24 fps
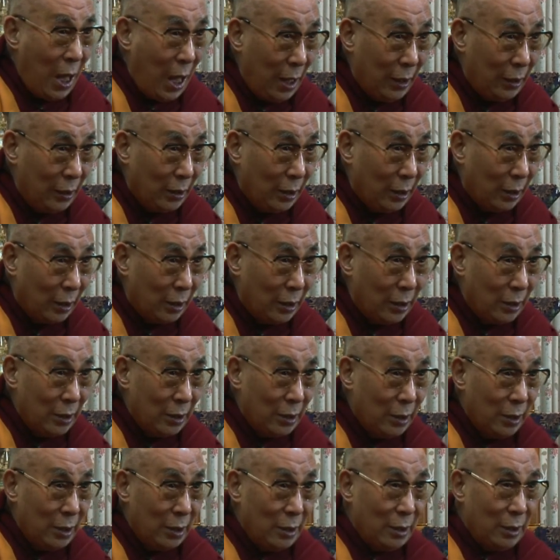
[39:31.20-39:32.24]
anger,
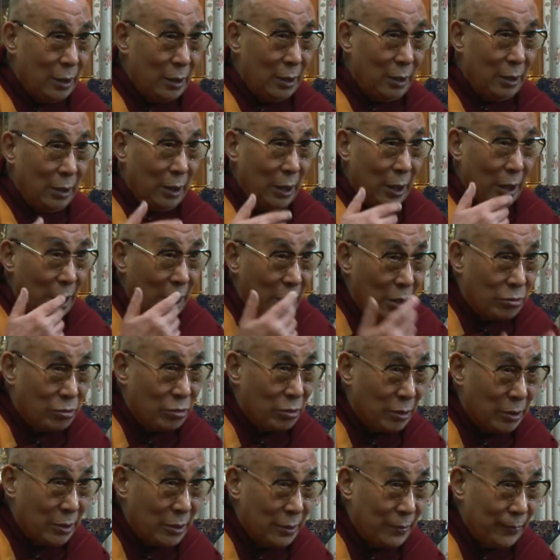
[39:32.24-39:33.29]

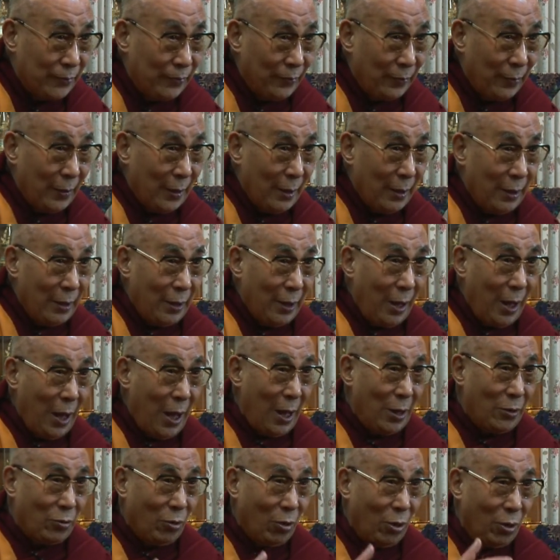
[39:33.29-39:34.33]
hatred,
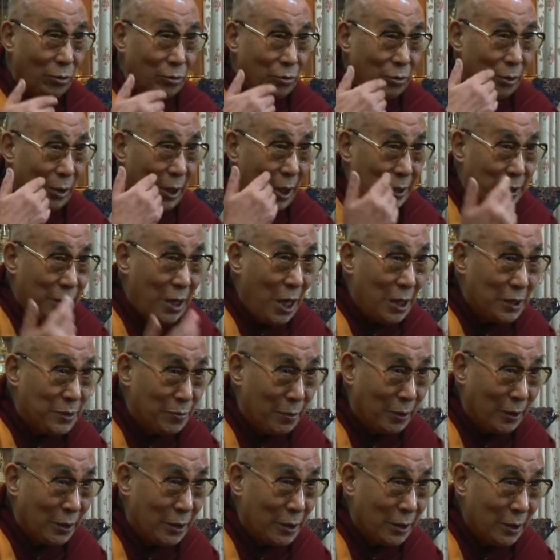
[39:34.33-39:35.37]
and also
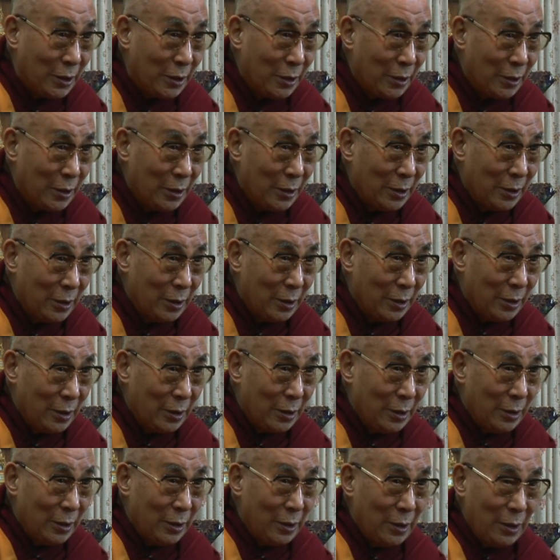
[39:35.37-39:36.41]
attachment.
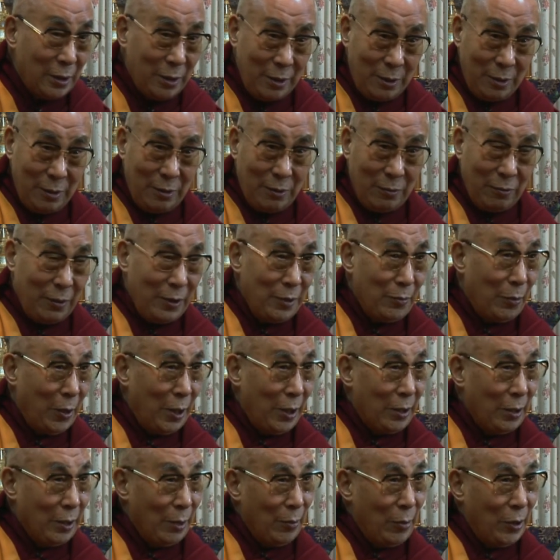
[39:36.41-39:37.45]
One of
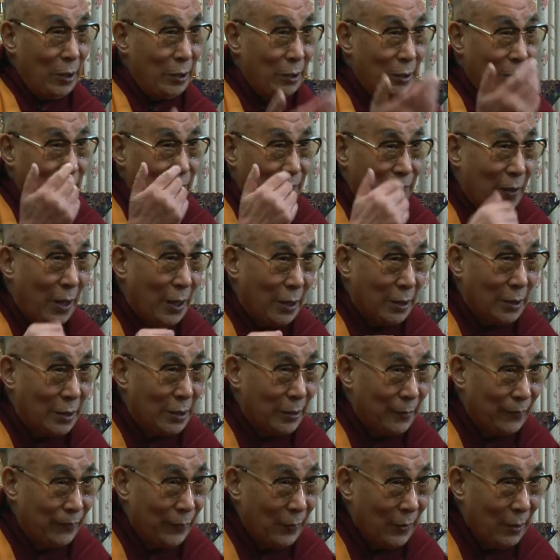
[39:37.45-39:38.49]
my American friend,
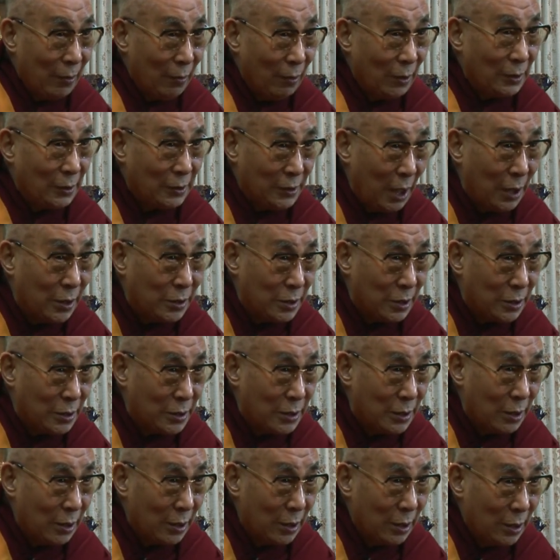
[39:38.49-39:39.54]
one
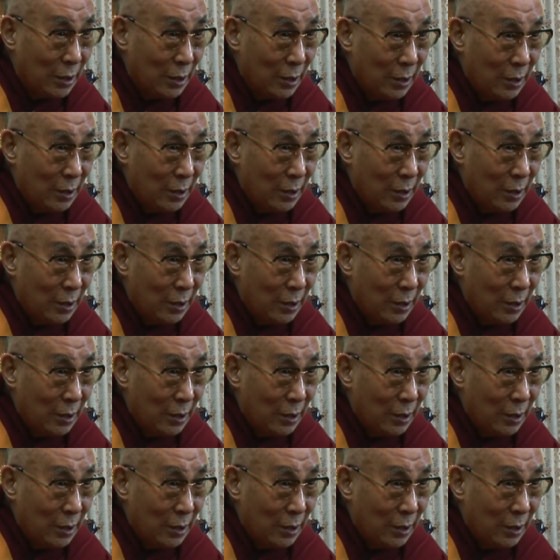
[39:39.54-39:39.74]
scientist,